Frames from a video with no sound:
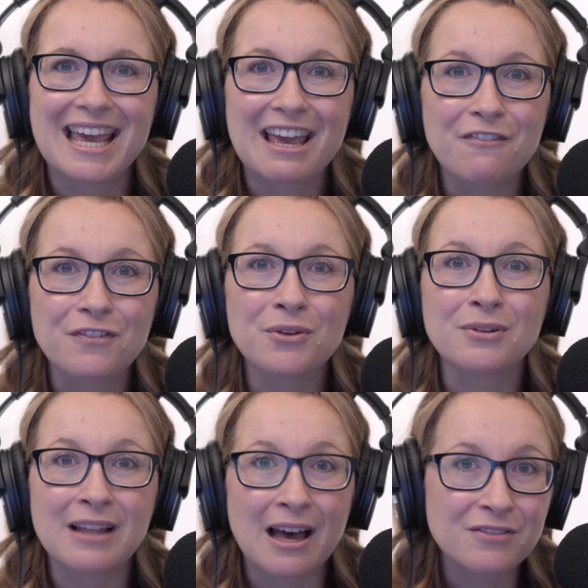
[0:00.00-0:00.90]
If you
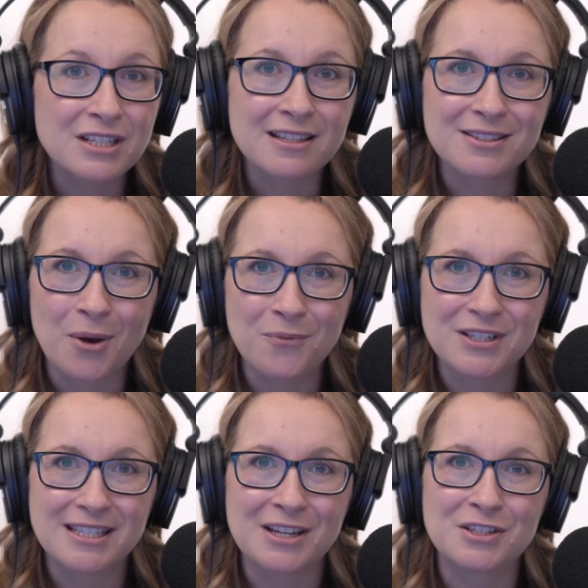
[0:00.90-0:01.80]
loved this
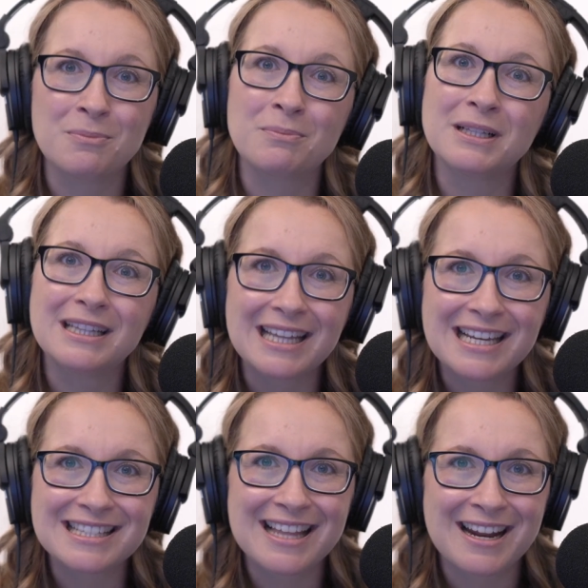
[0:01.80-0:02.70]
conversation,
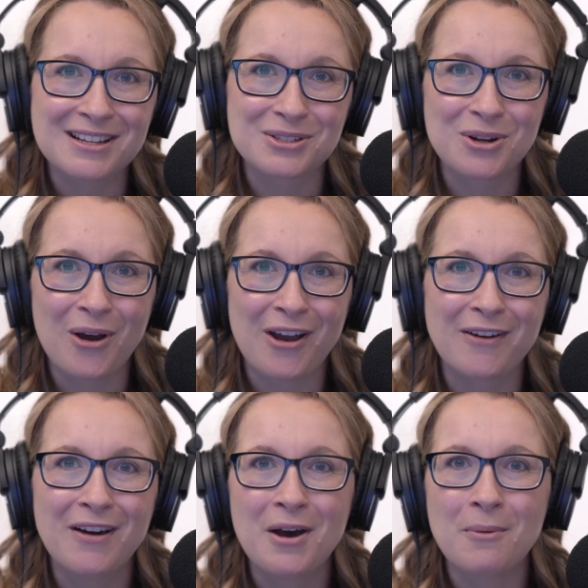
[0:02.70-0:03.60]
please let us know
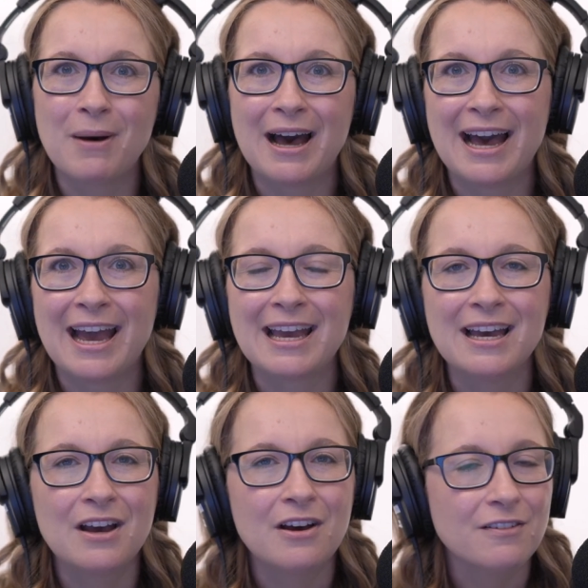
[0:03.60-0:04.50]
by
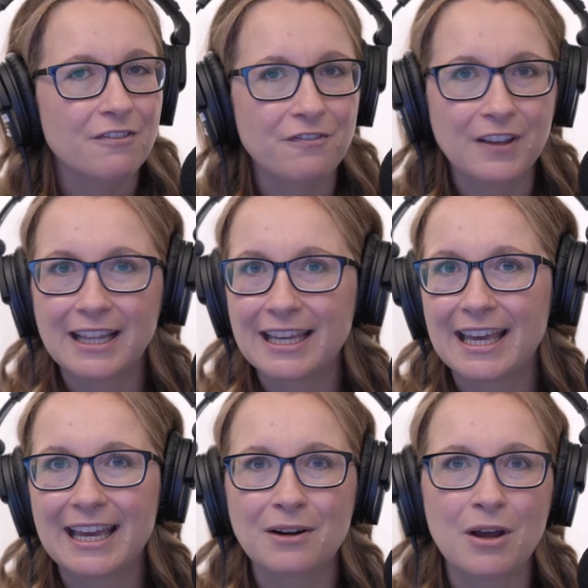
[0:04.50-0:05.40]
filling
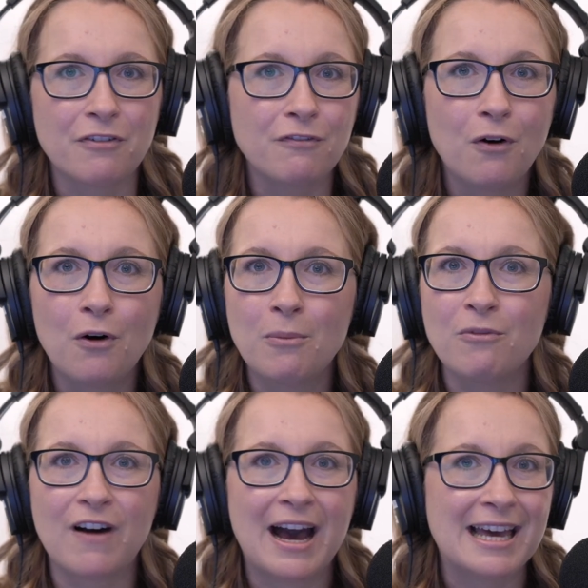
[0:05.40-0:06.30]
in a form
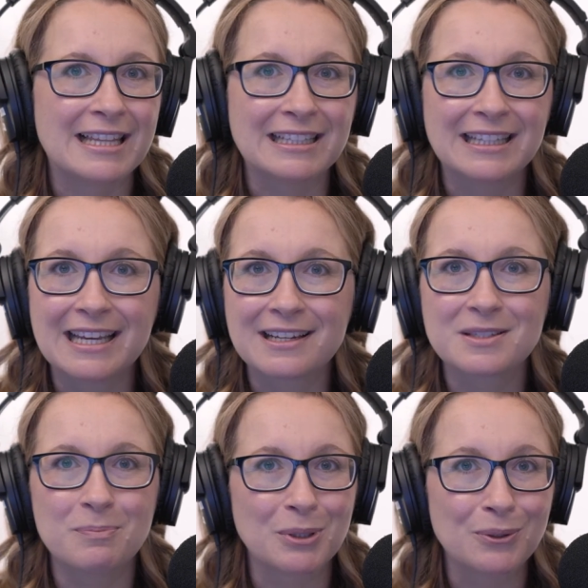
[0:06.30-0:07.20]
via the
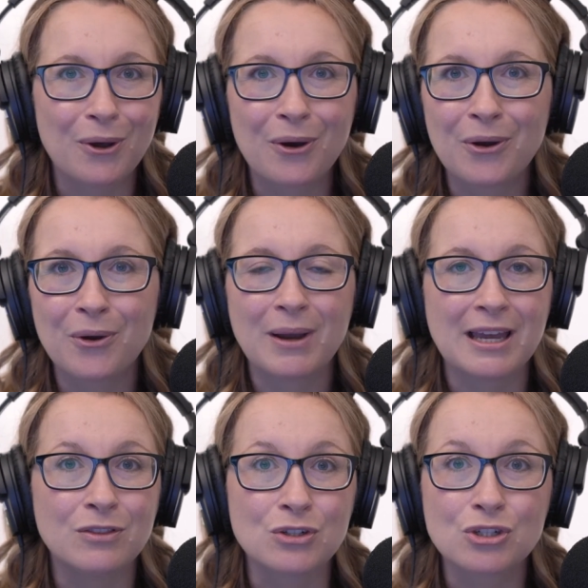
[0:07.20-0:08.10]
links below
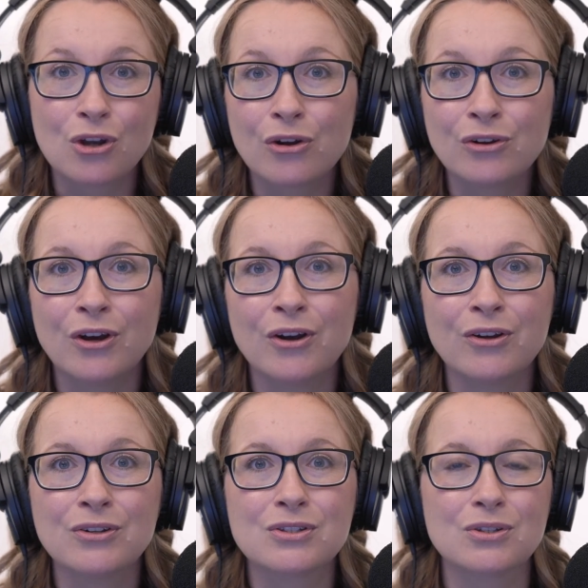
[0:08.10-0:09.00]
in the show
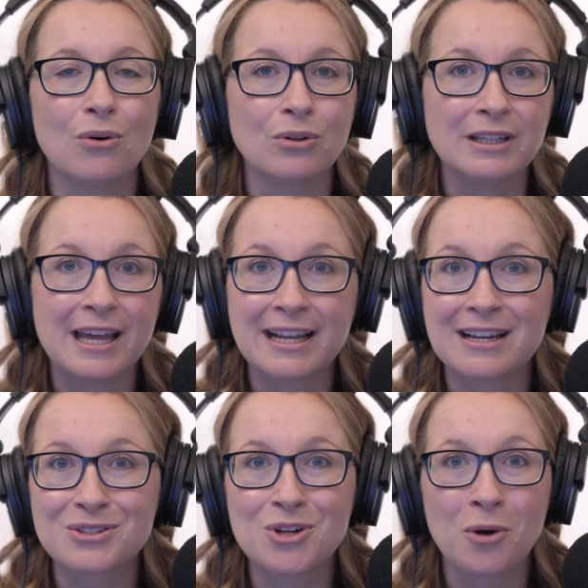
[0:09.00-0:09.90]
notes, or letting
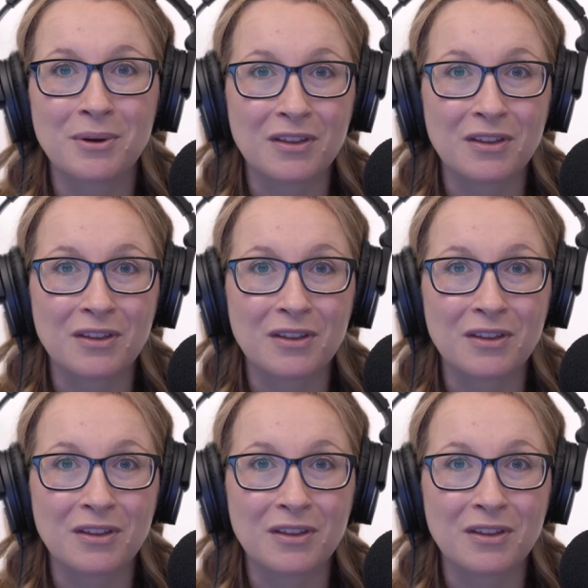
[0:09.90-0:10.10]
us know in